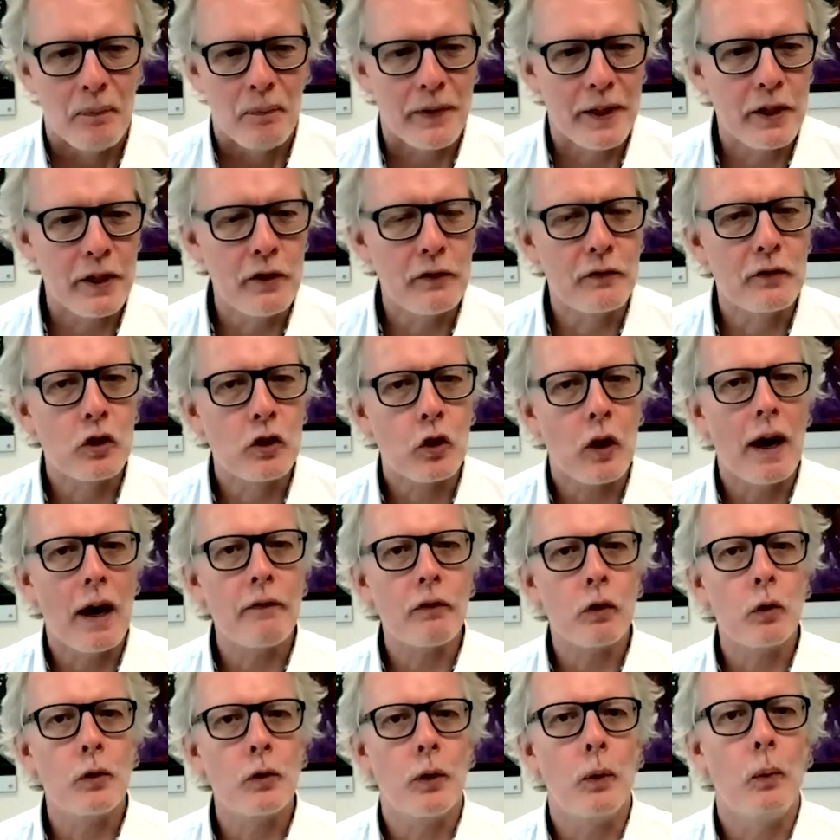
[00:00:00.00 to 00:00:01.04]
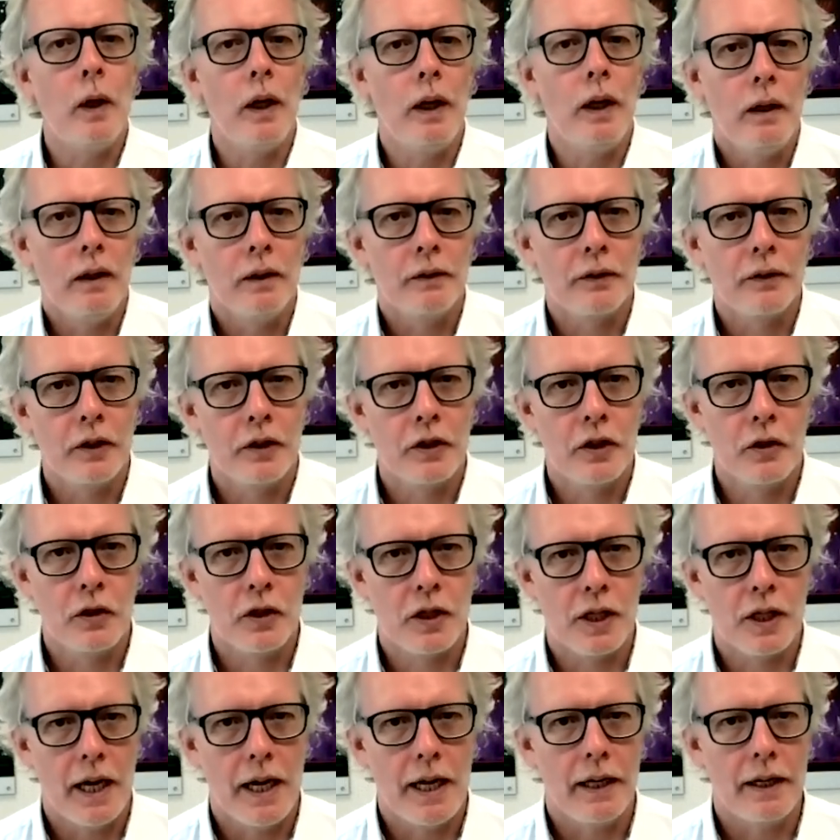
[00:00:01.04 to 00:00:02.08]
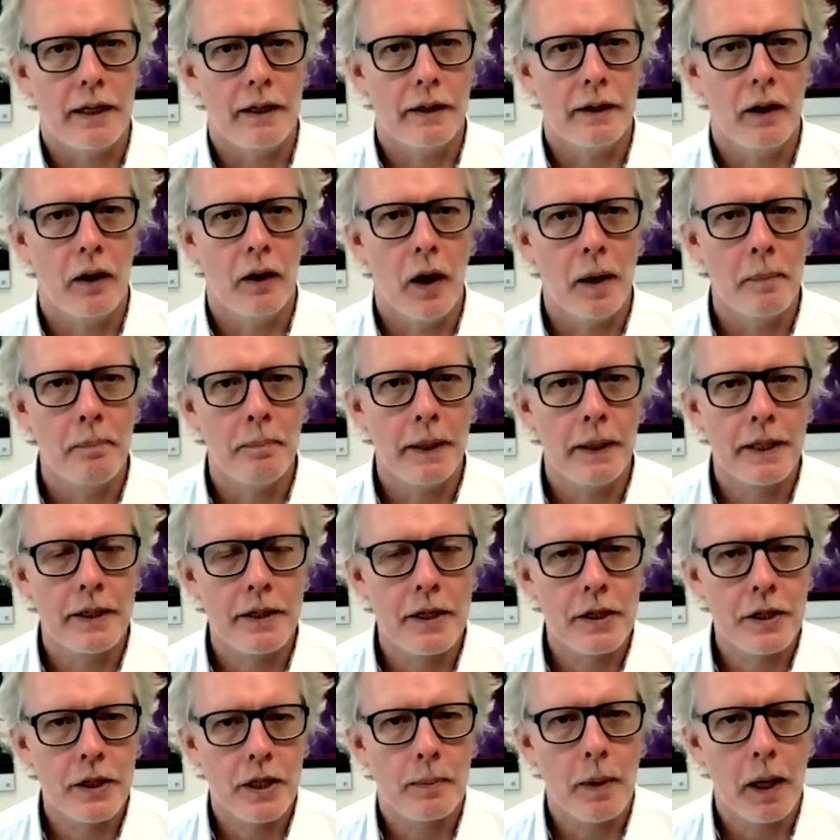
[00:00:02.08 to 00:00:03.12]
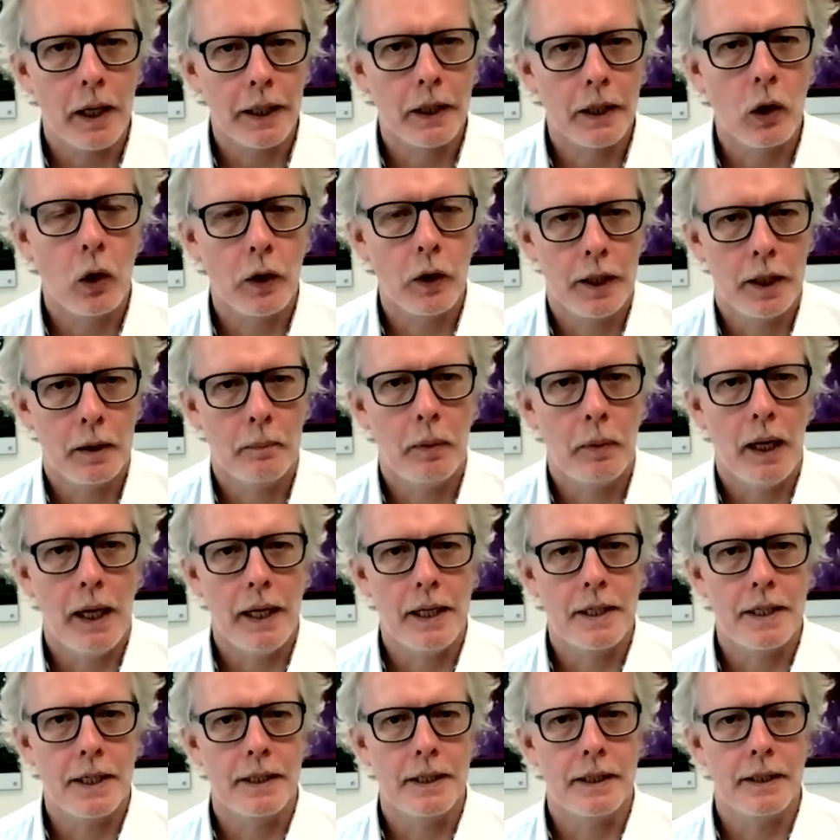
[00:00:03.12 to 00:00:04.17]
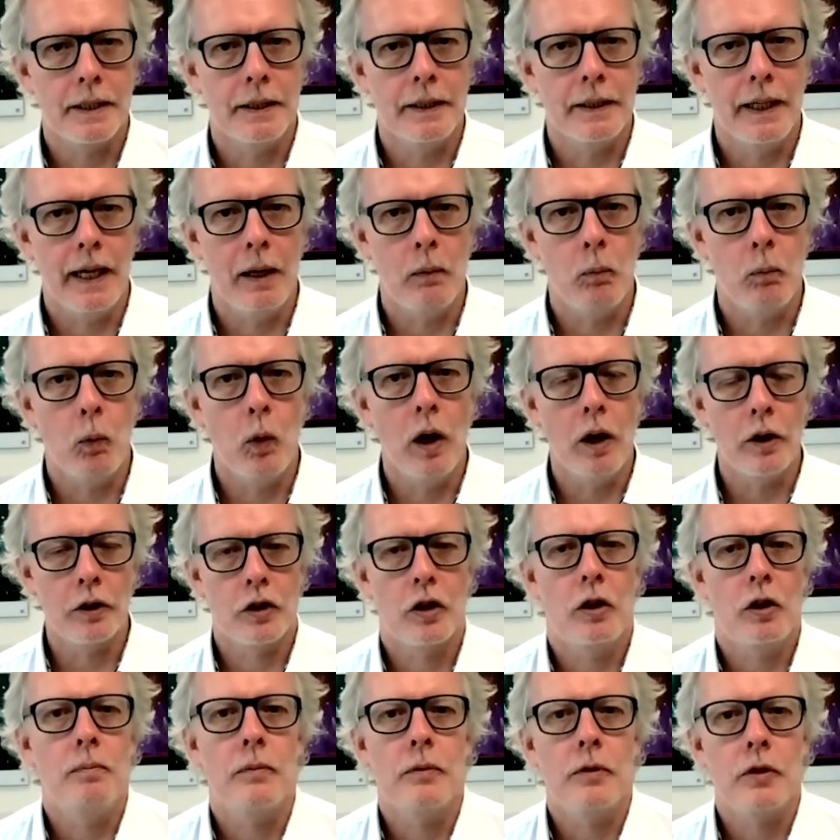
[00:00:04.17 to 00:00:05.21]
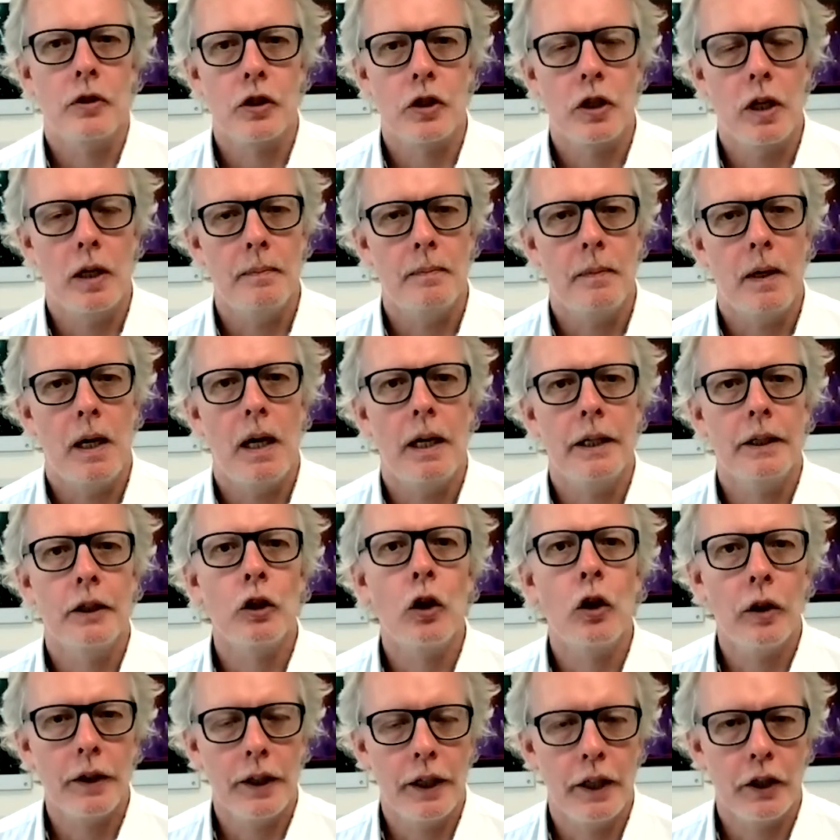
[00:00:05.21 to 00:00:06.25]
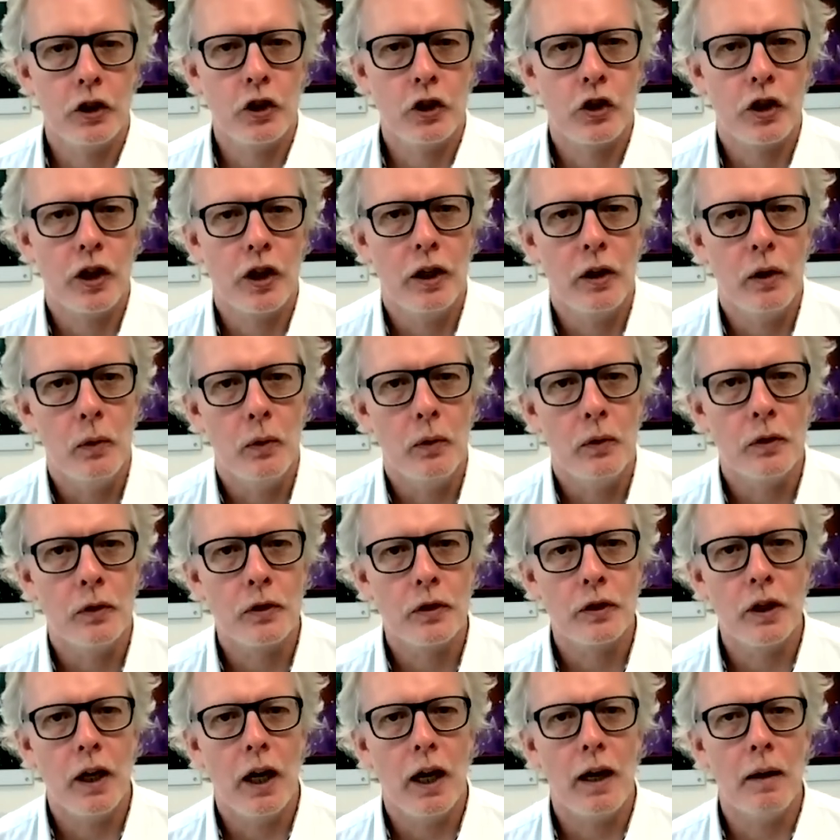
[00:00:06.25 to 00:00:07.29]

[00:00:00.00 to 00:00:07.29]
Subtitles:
You've traveled the world, as you say, you know, and been to some iconic places and worked on some iconic shows.